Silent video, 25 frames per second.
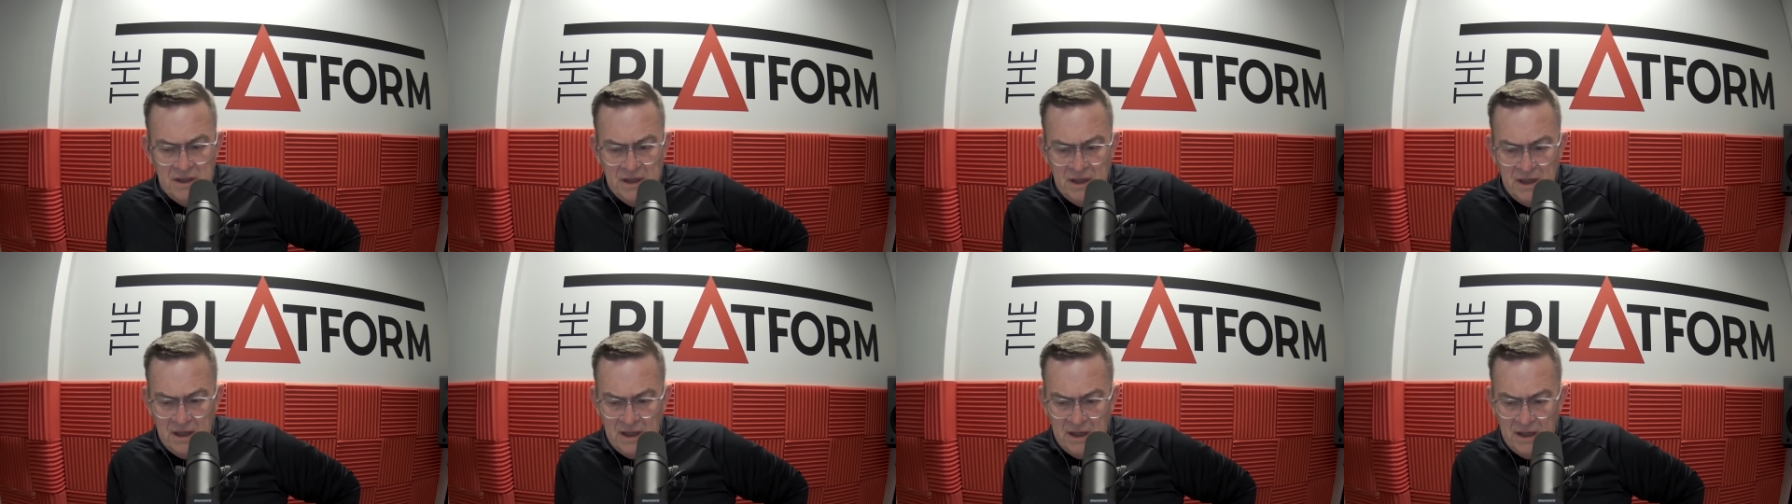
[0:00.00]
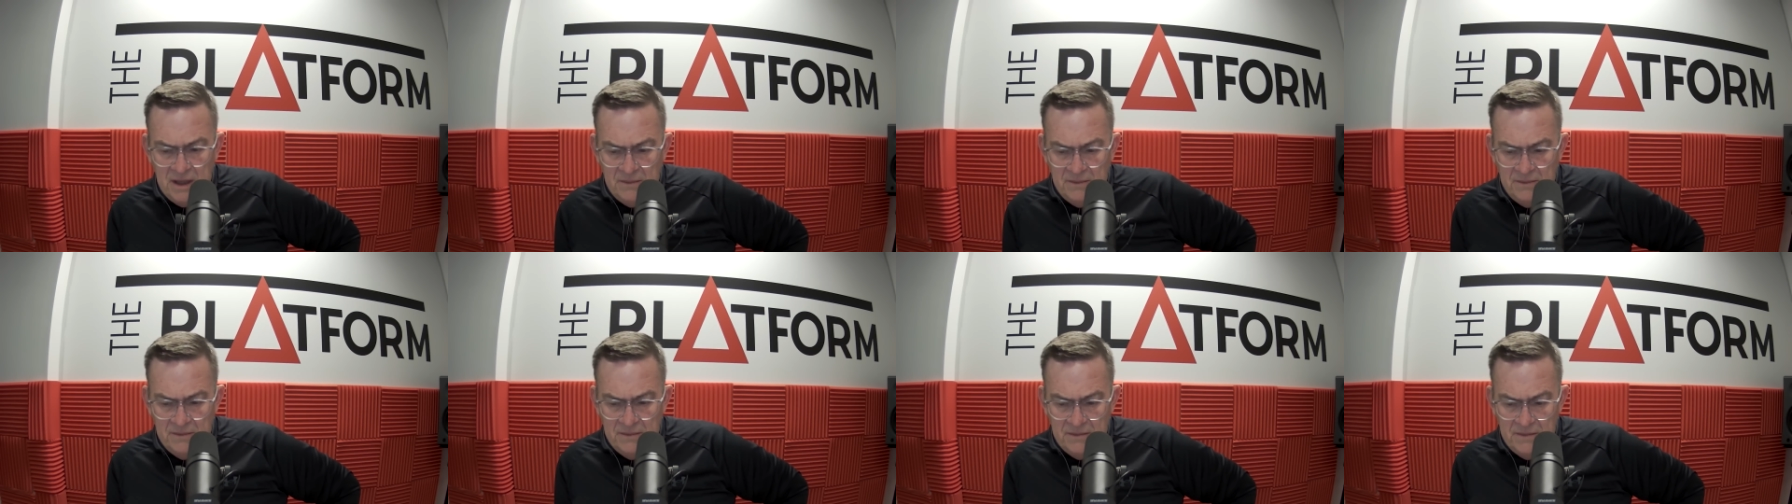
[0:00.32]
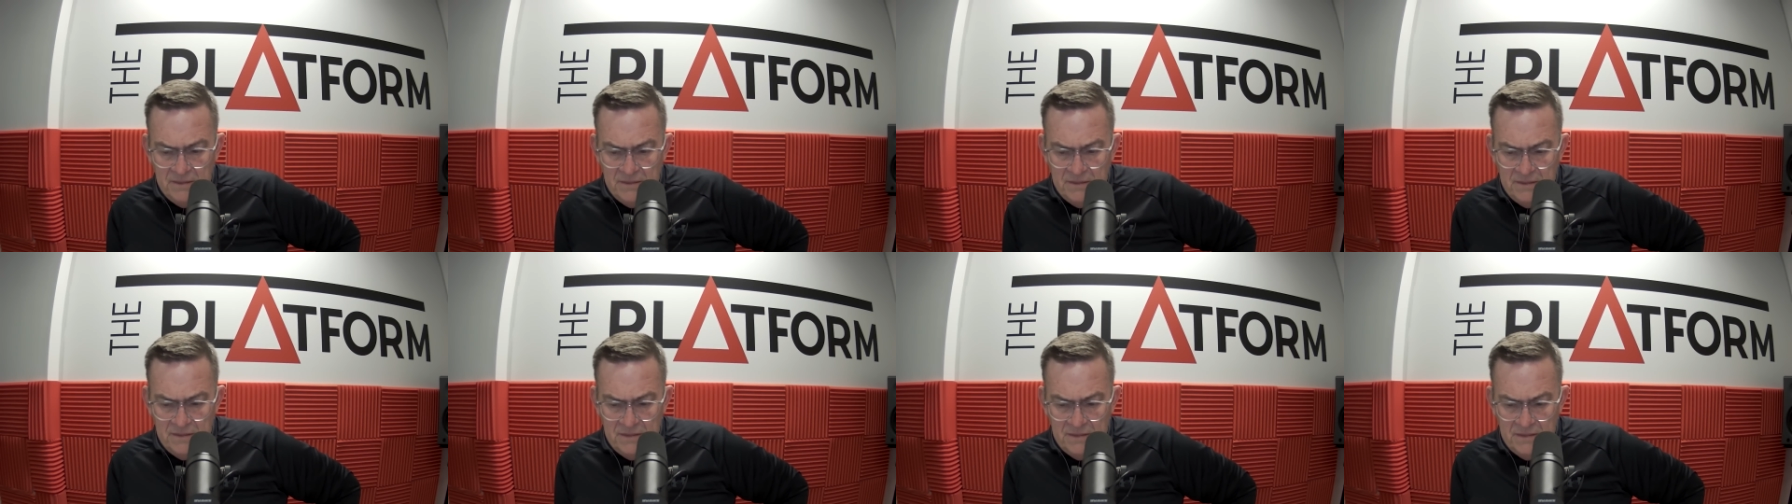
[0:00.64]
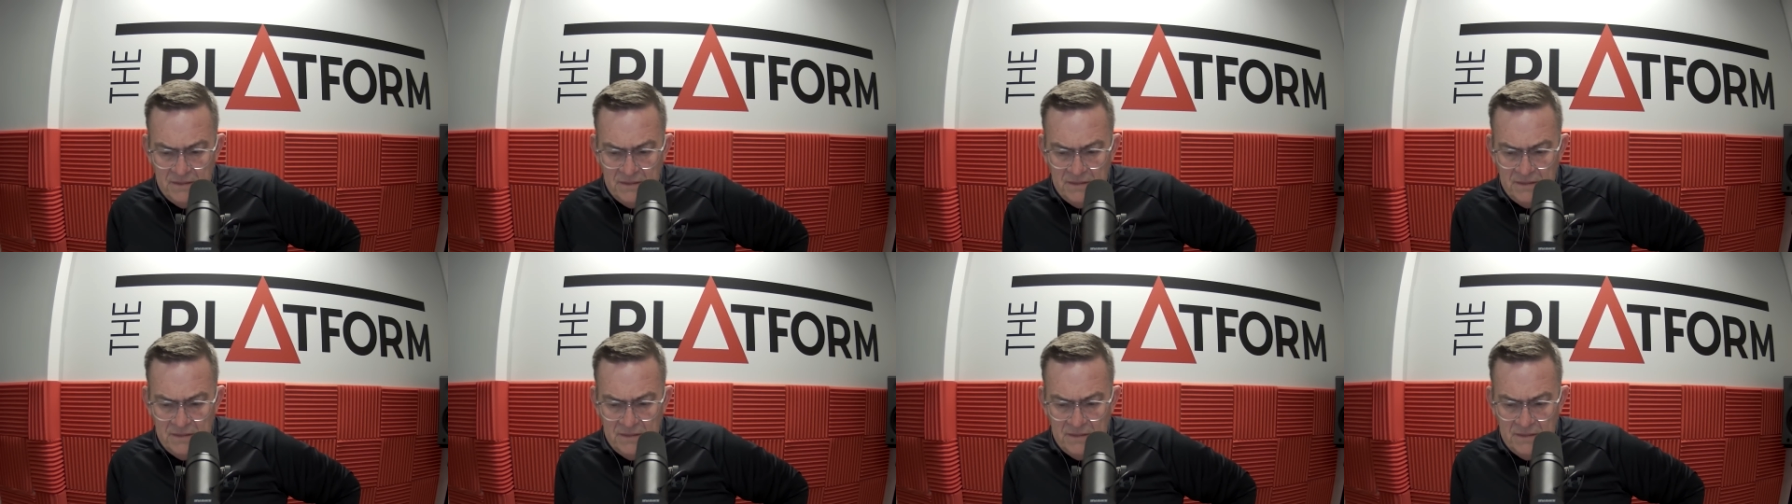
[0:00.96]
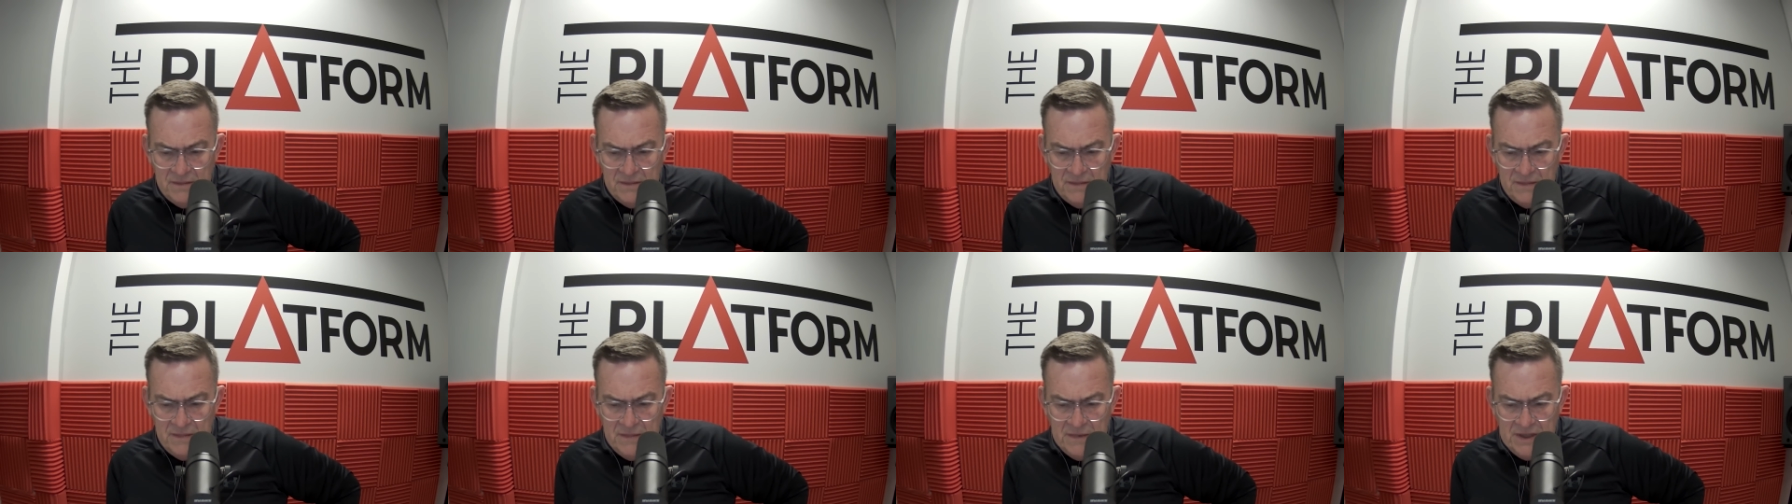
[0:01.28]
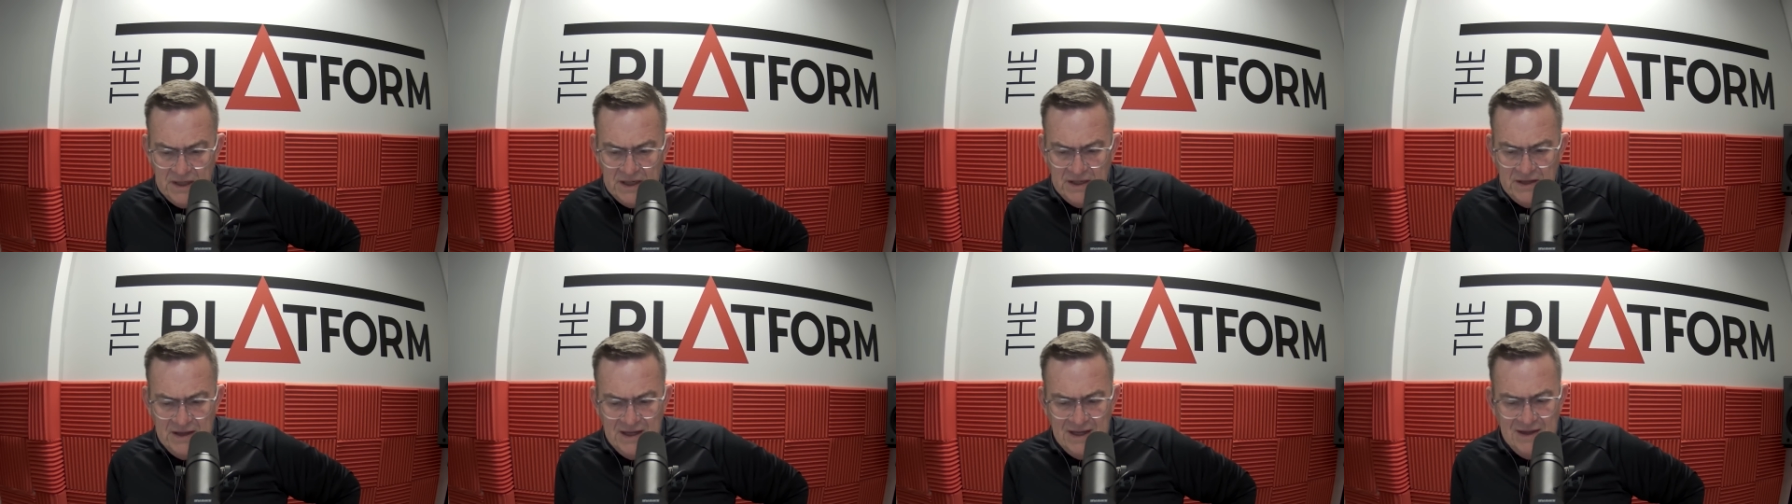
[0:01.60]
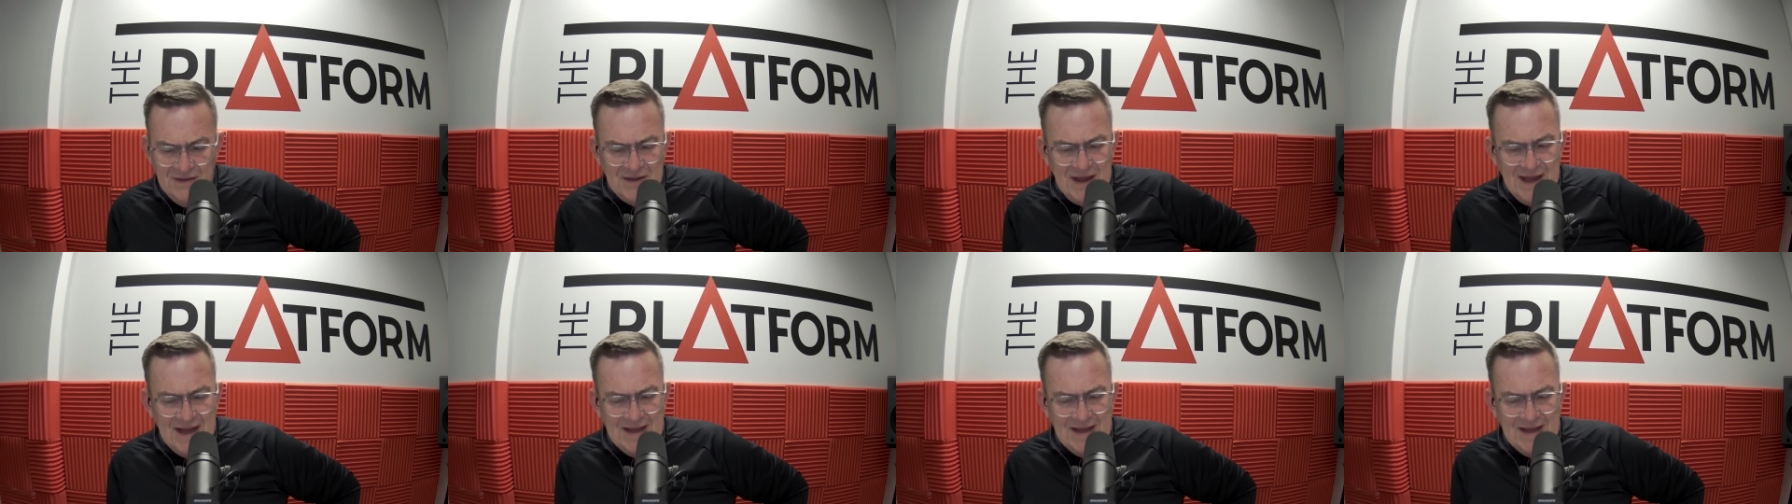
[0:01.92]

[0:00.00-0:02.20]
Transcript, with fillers: Um, do you think